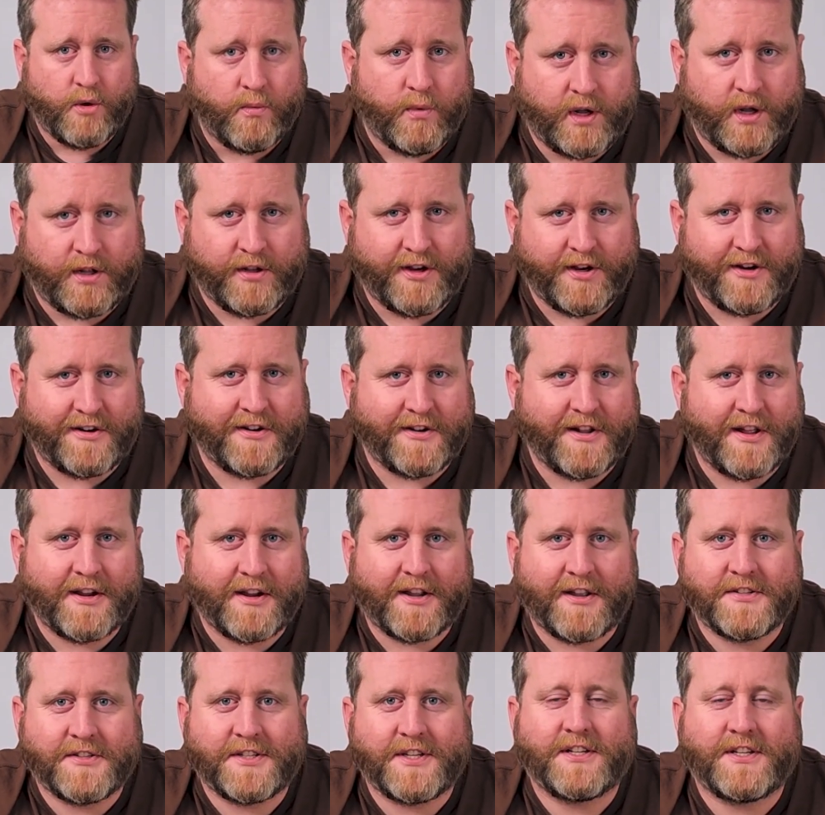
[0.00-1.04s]
Well, you're in
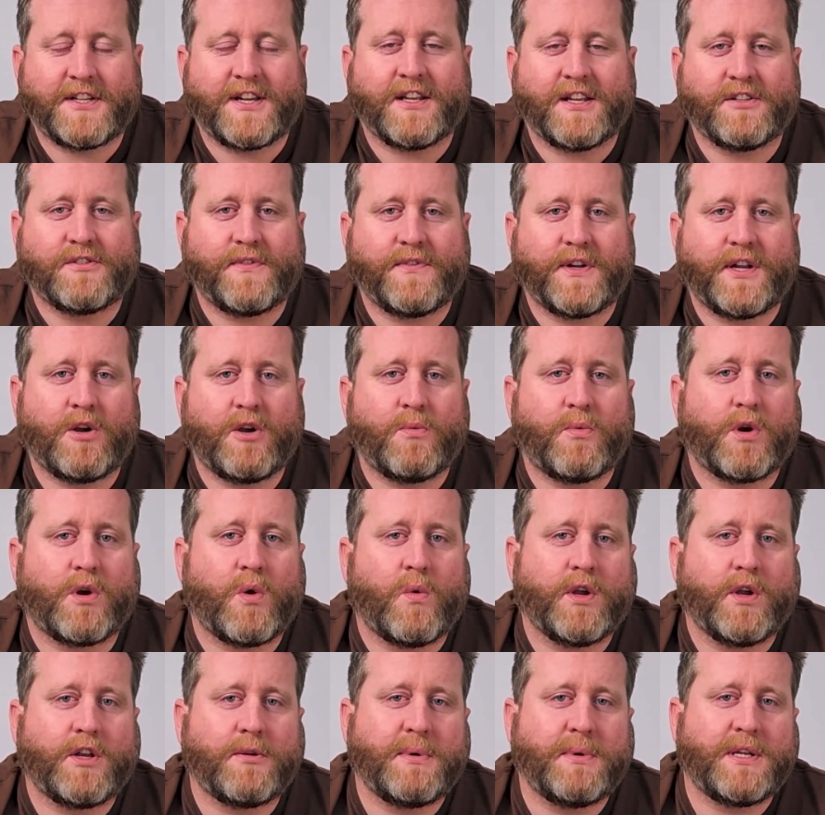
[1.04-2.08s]
luck, because in today's video, we're
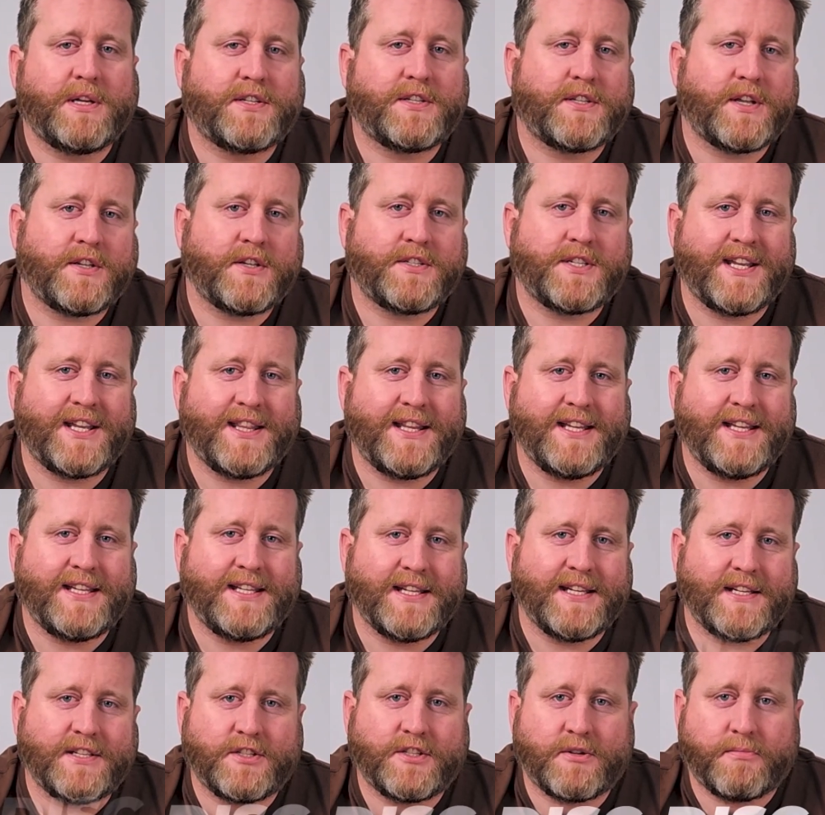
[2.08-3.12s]
going to be discussing the
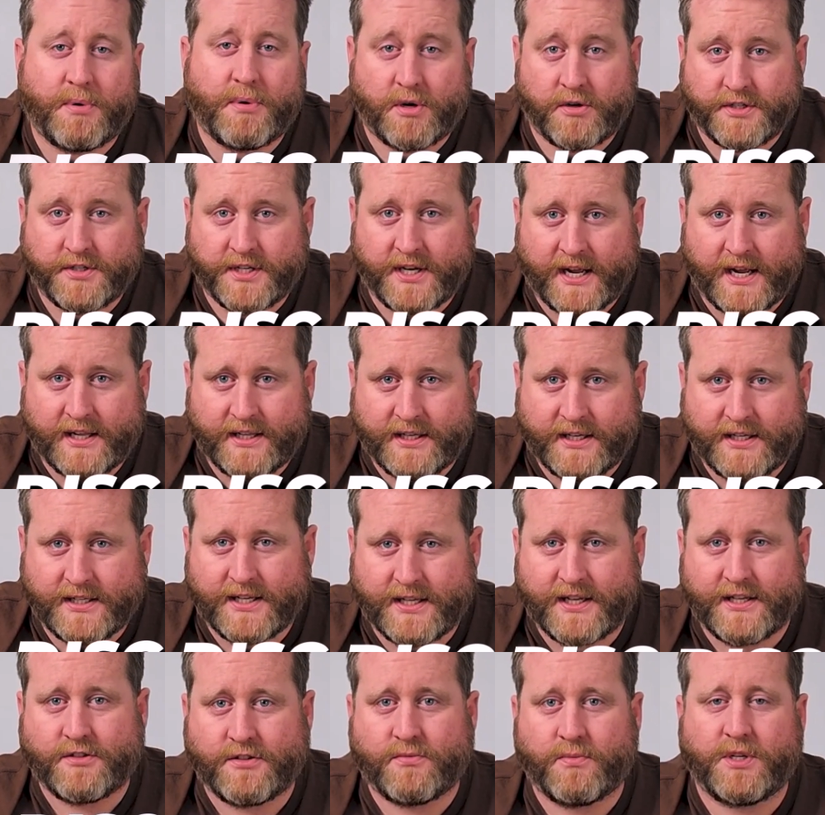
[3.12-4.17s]
DISC personality
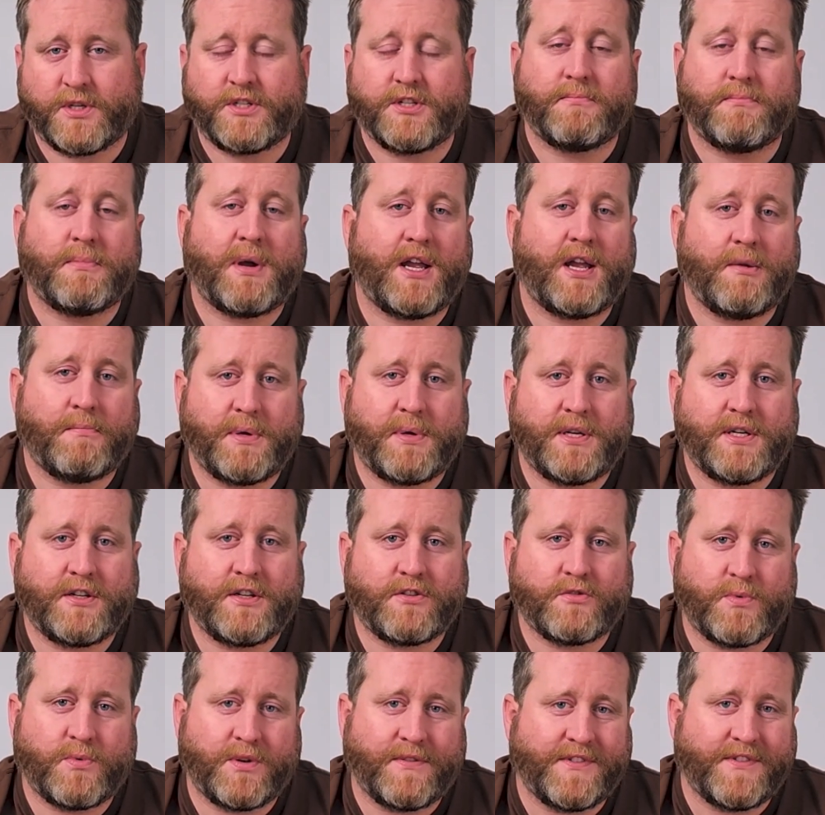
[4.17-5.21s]
test, which in my opinion
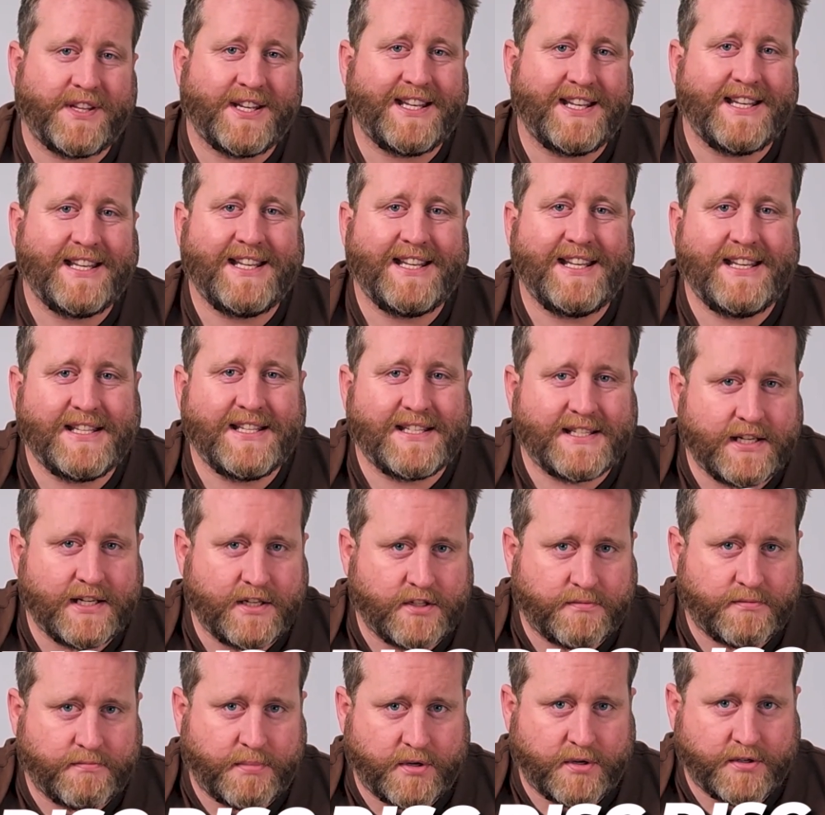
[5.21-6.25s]
is one of the
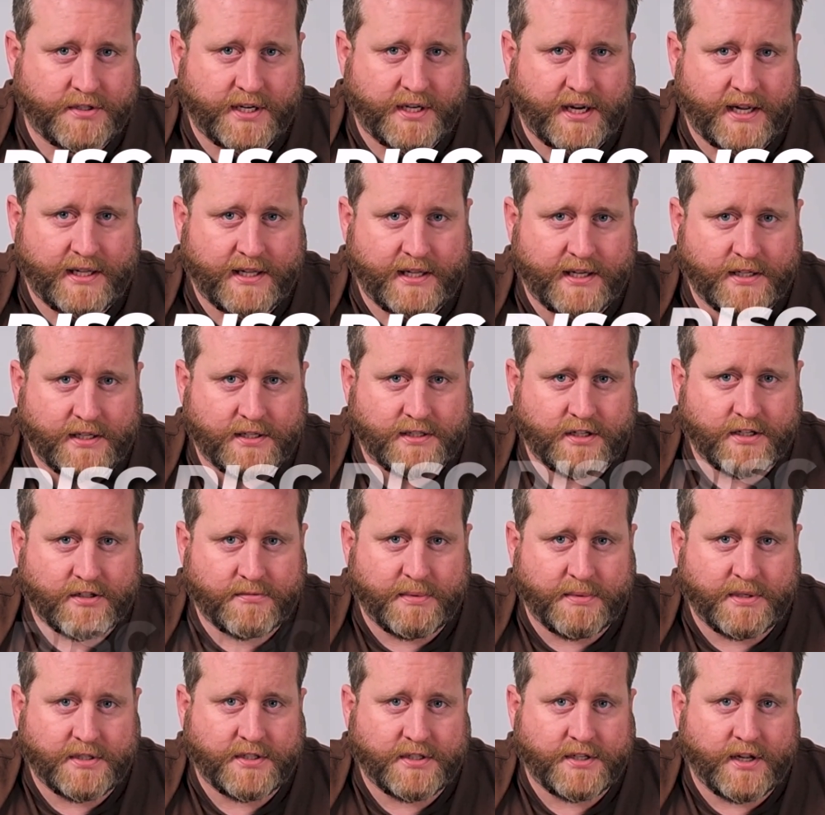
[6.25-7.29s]
easiest personality
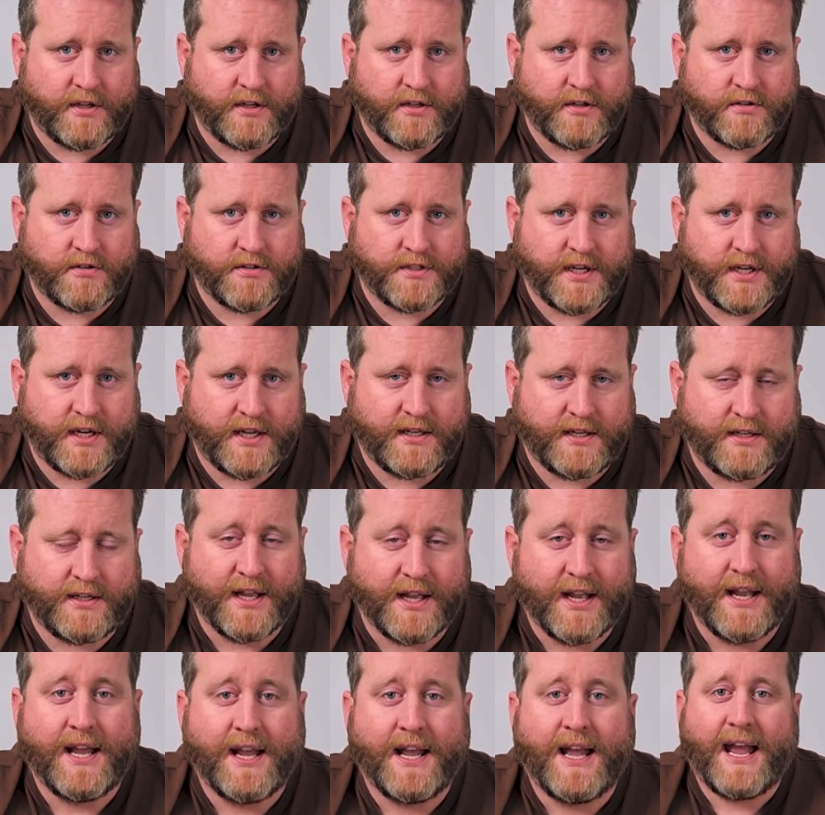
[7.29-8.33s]
assessments to understand.
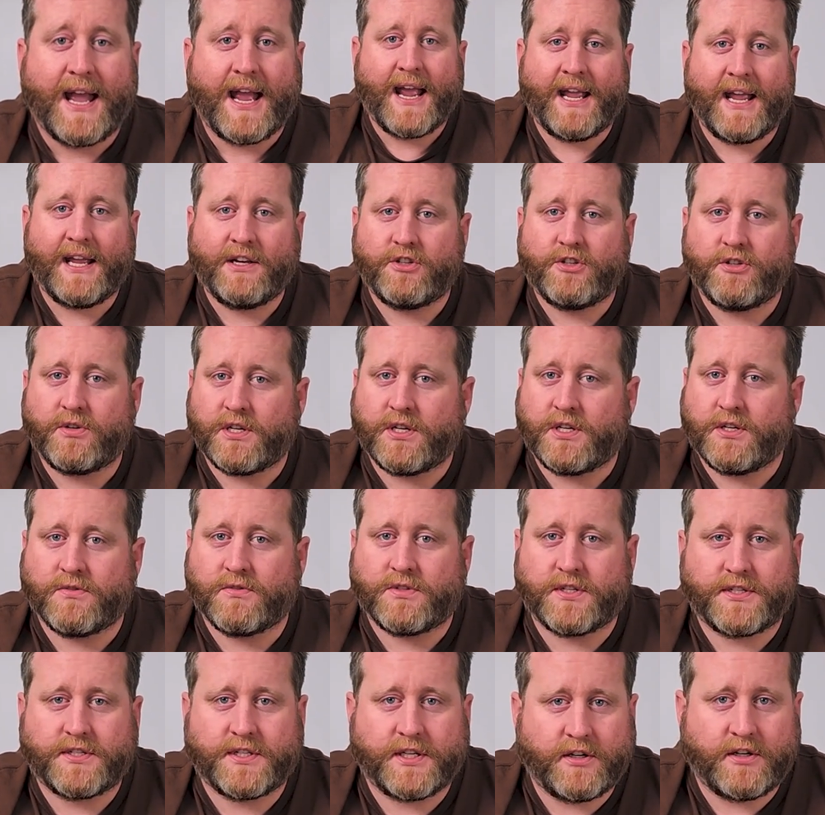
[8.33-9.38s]
And you can
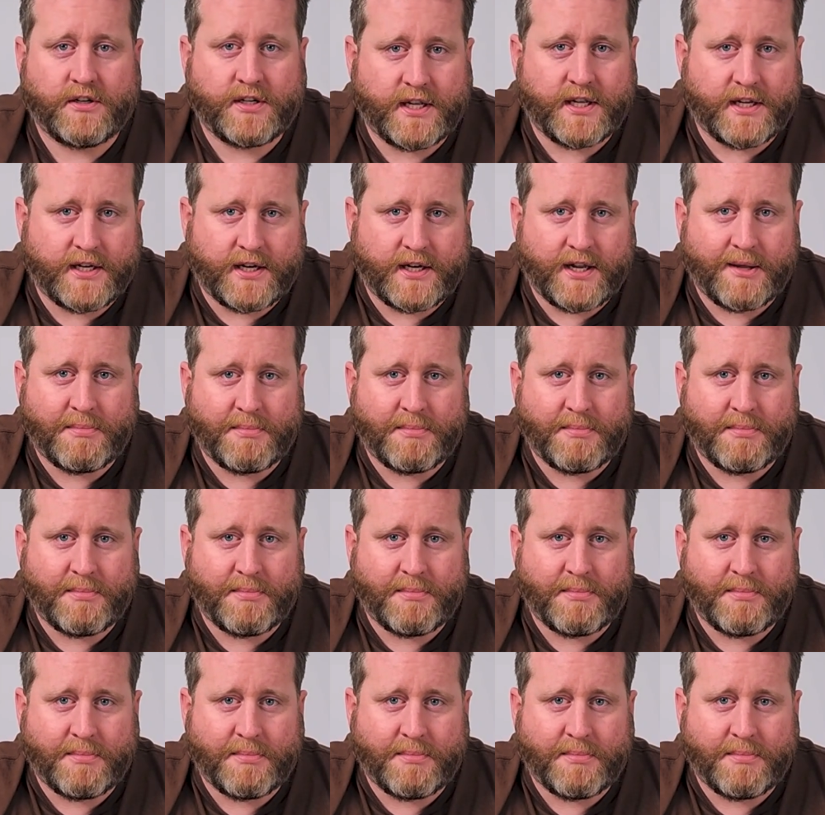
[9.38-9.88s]
use this in your day-to-day